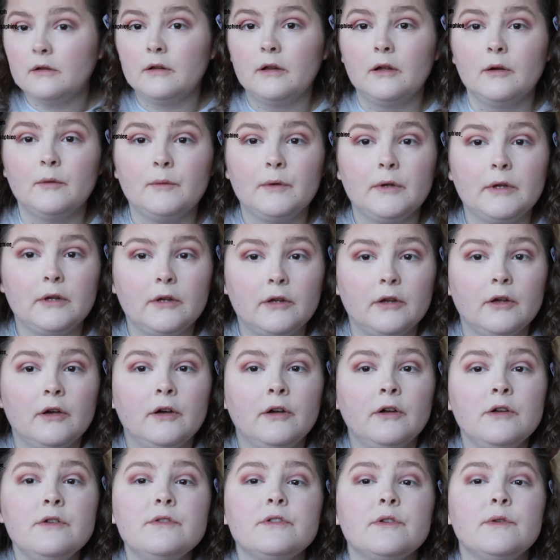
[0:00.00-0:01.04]
There we go.
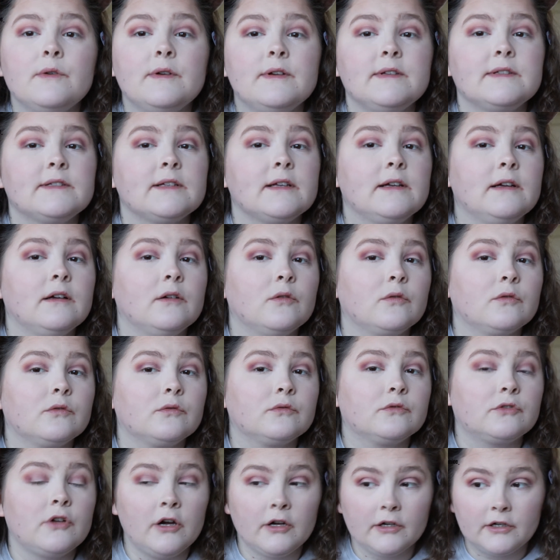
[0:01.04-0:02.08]
So it's
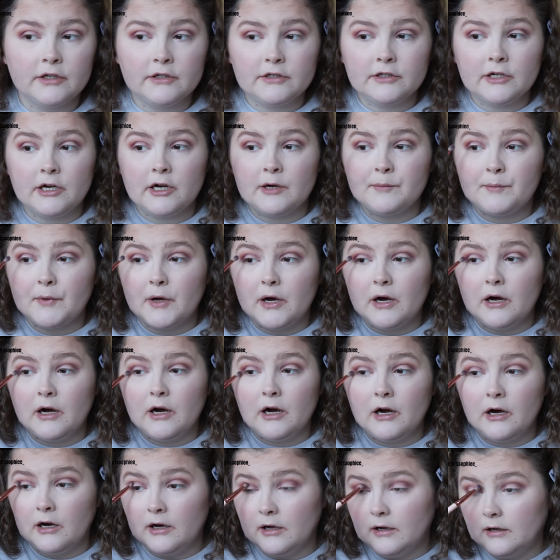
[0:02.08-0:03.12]
darkened up
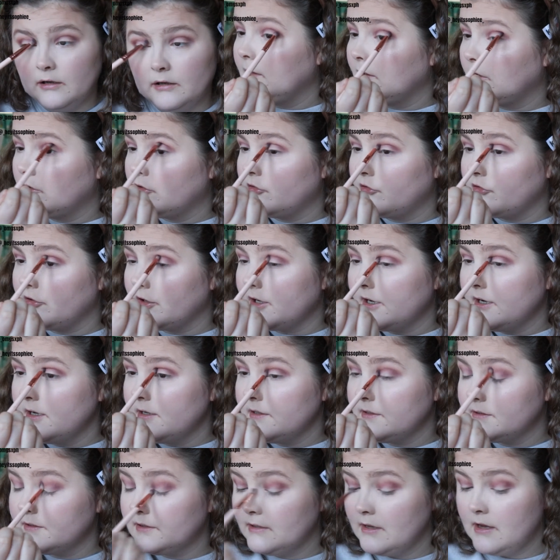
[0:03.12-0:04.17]
our
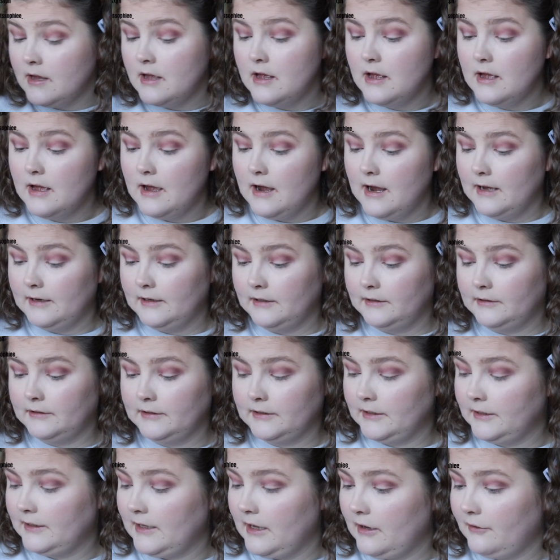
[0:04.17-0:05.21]
crease. And then I'm
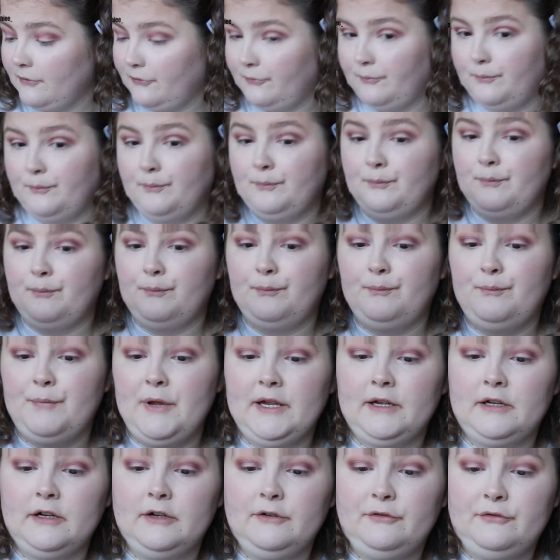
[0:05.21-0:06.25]
going to get a
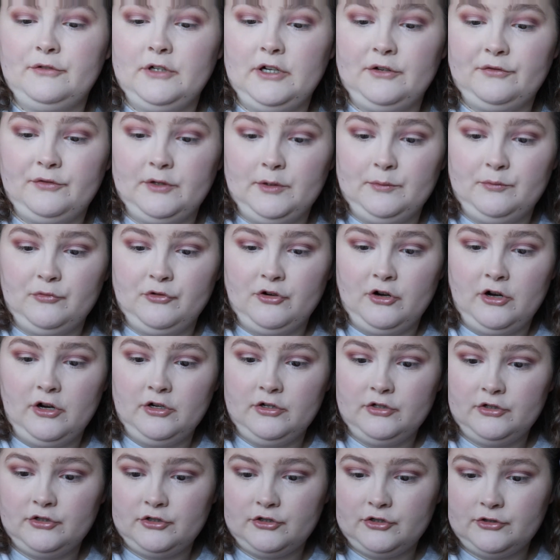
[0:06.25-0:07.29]
bigger fluffy
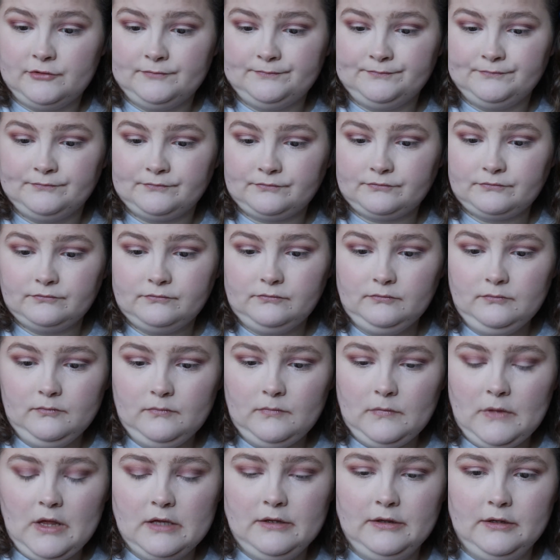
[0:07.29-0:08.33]
brush
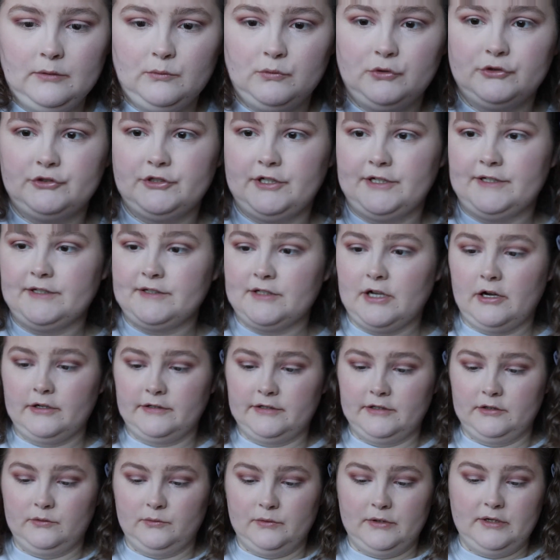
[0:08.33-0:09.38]
than what I
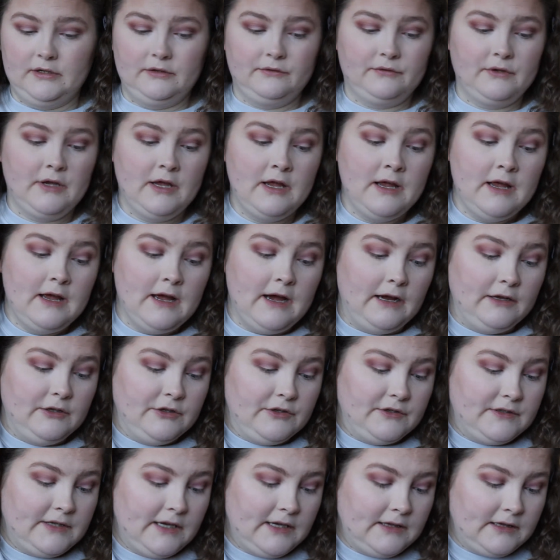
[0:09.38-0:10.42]
started with. And
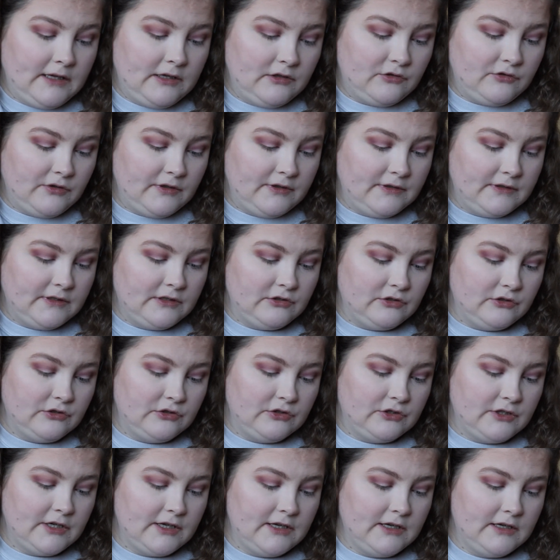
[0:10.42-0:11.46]
just take that transition
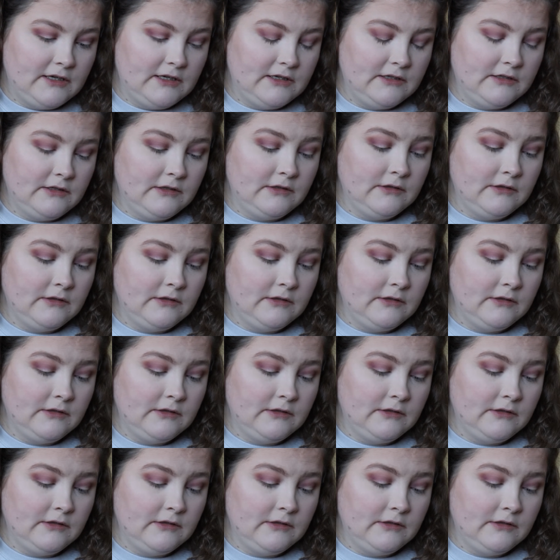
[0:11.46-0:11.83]
shade